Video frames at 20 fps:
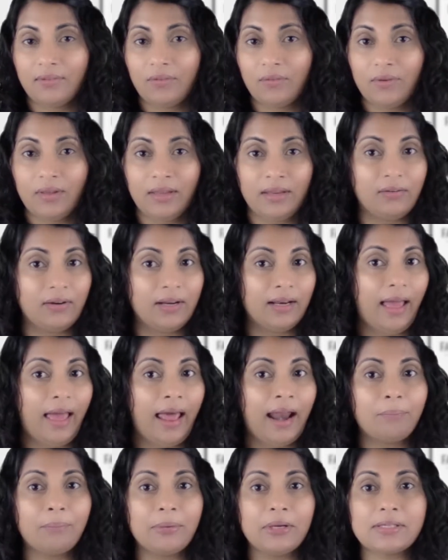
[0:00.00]
It will
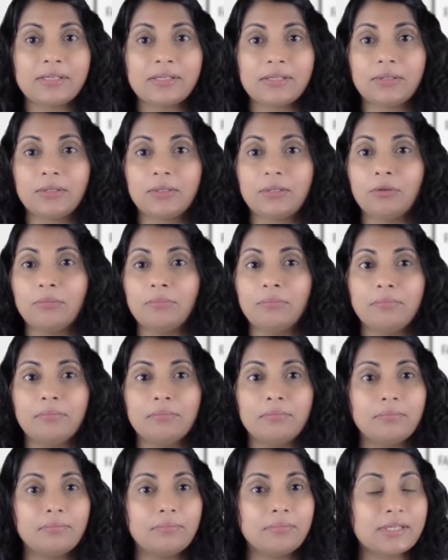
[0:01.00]
help us to
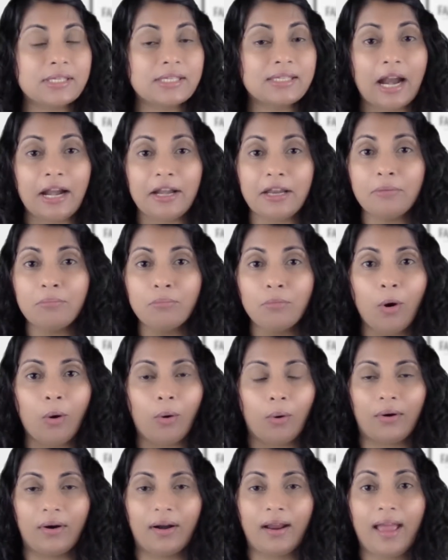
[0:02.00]
study
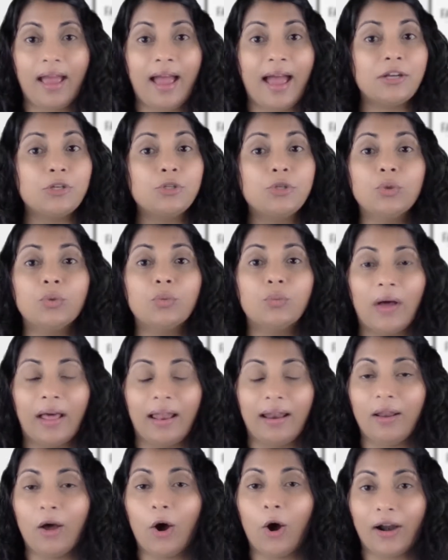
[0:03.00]
more and do
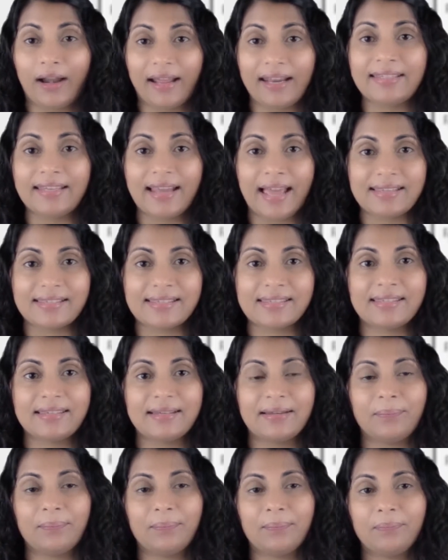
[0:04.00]
well on a
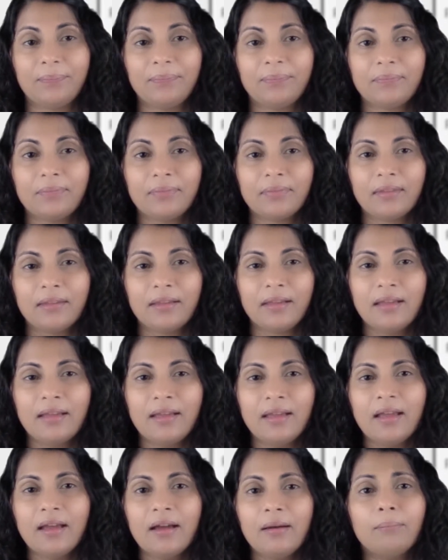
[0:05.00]
test.
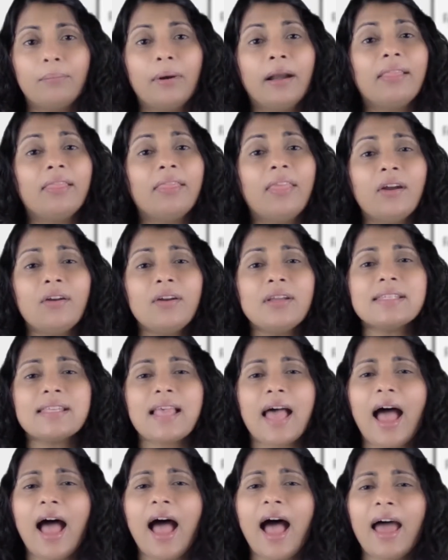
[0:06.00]
But there is
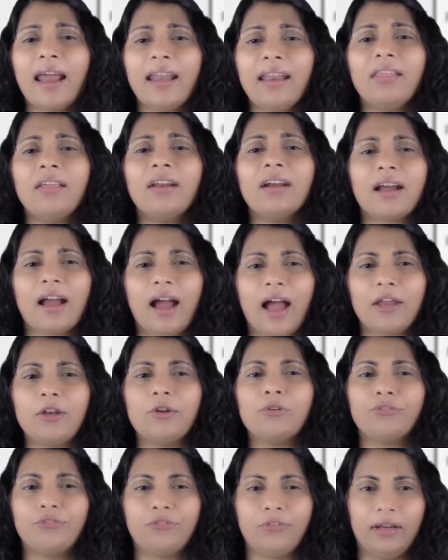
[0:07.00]
another
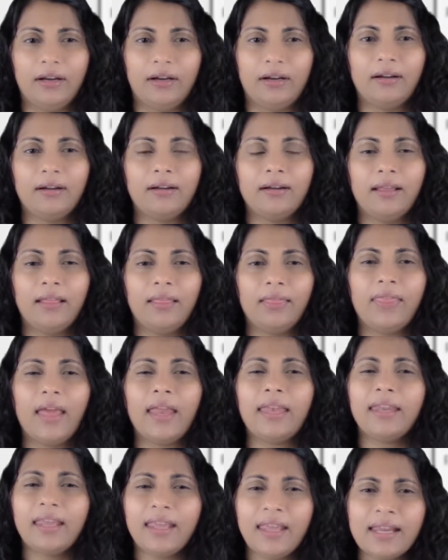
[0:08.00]
kind of fear
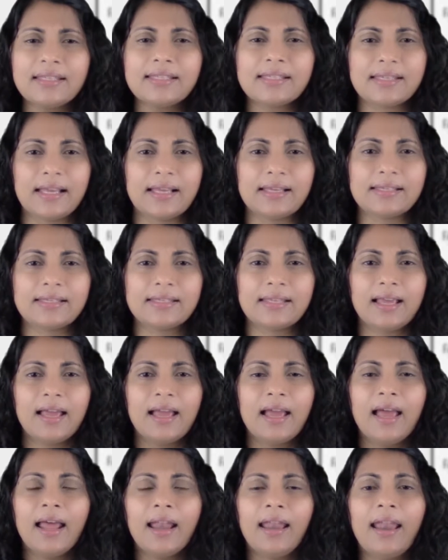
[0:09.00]
that hits us
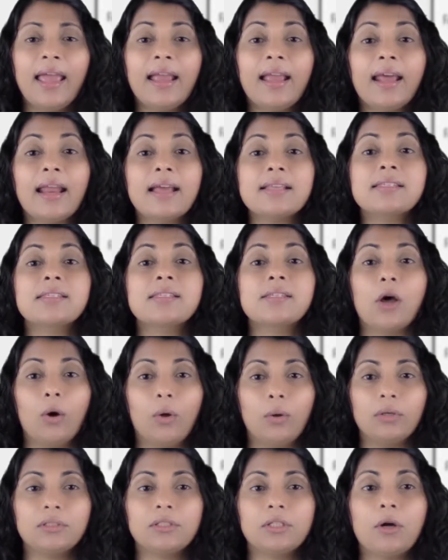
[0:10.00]
like an
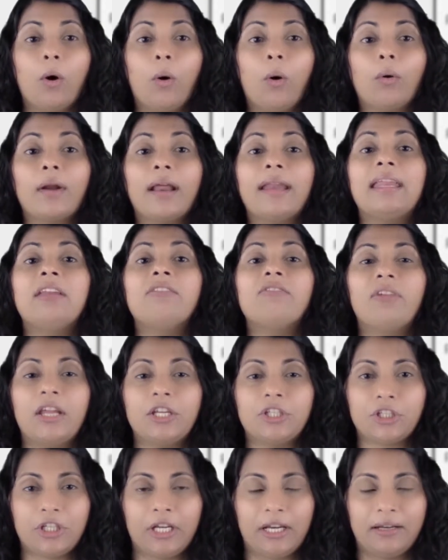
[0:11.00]
assault or an
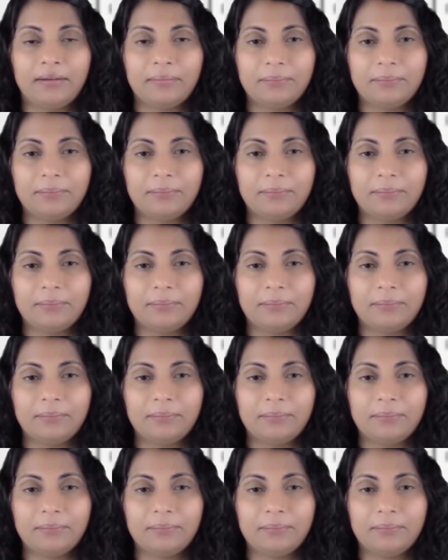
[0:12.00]
invasion.